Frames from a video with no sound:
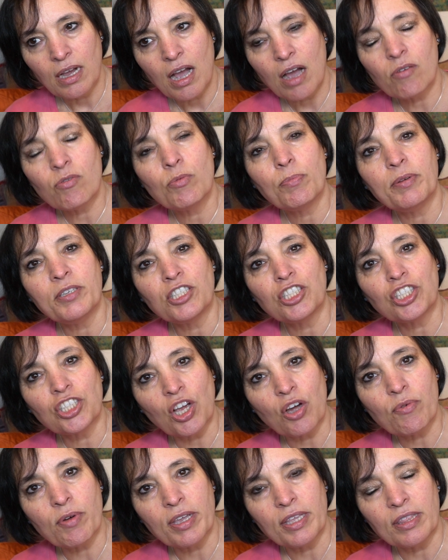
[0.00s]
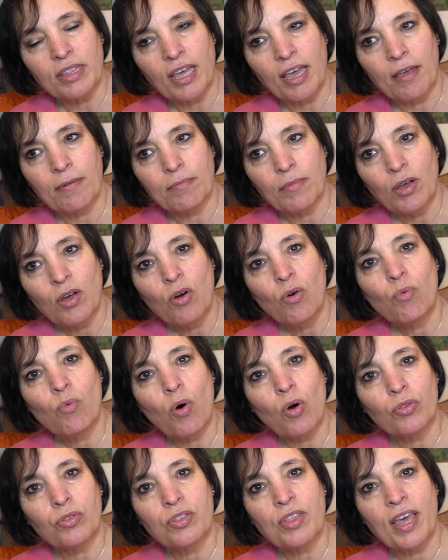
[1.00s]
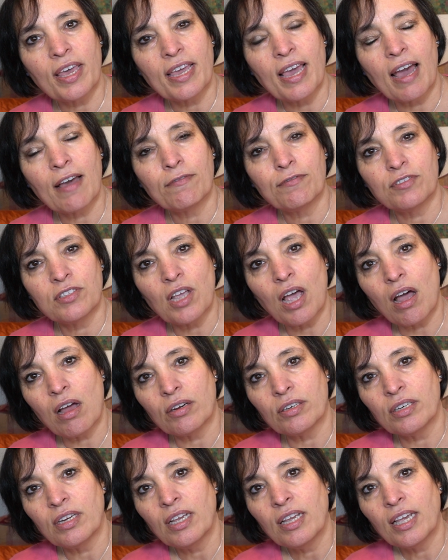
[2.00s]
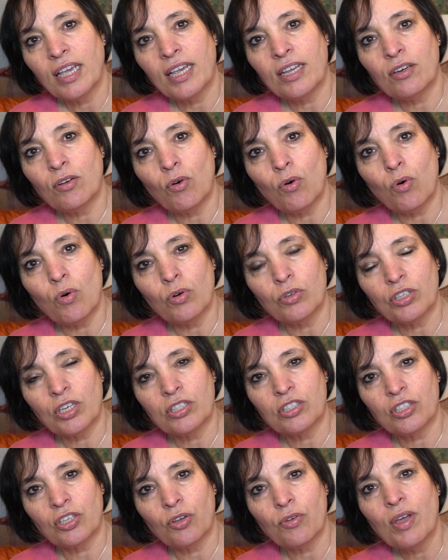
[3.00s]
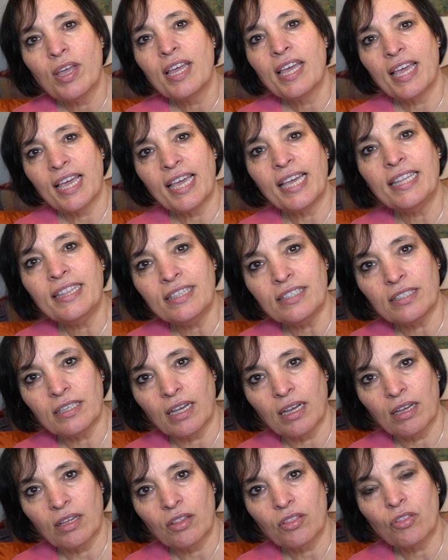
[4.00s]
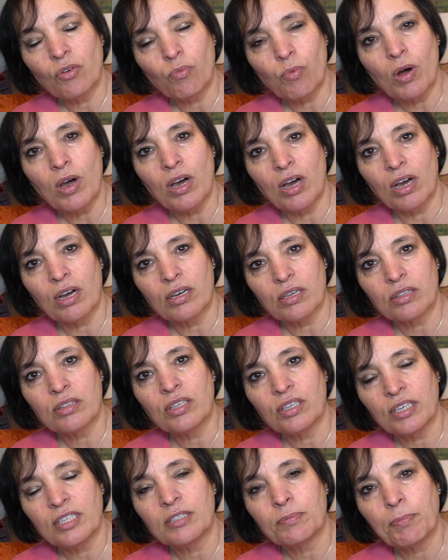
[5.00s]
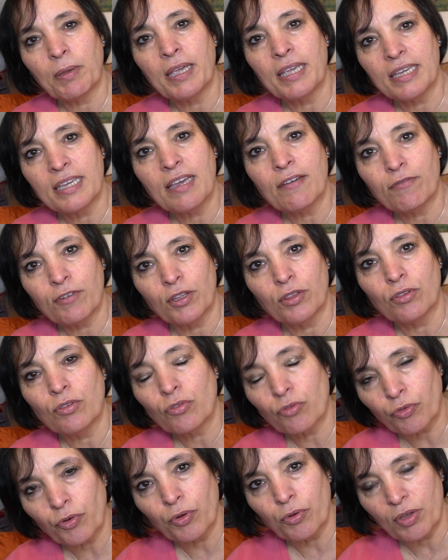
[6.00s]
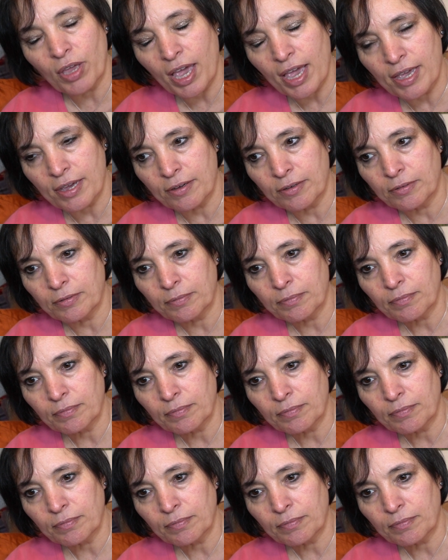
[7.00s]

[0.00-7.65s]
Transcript: I will be showing them what they have done in order to hinder the work that is being given through Gail.